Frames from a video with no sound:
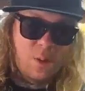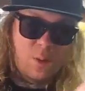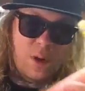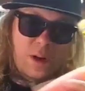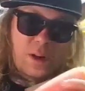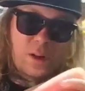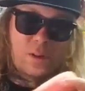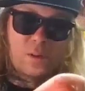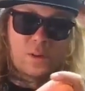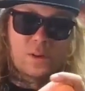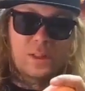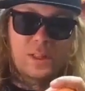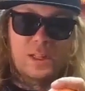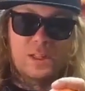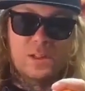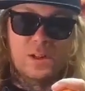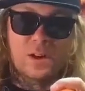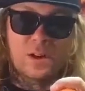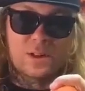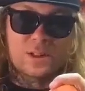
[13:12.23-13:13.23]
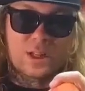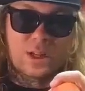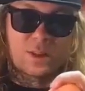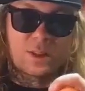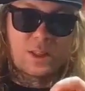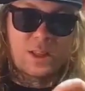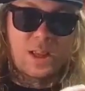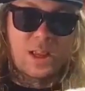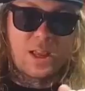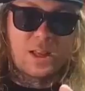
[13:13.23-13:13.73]
regular elite darts
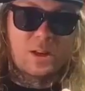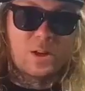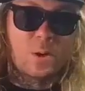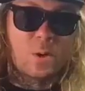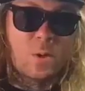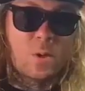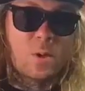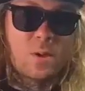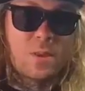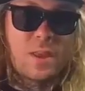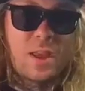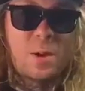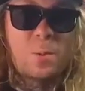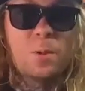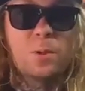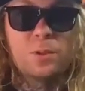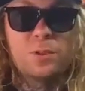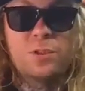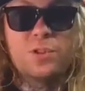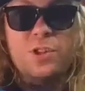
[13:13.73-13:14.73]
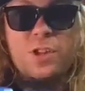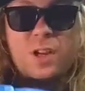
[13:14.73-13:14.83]
out the end, or they will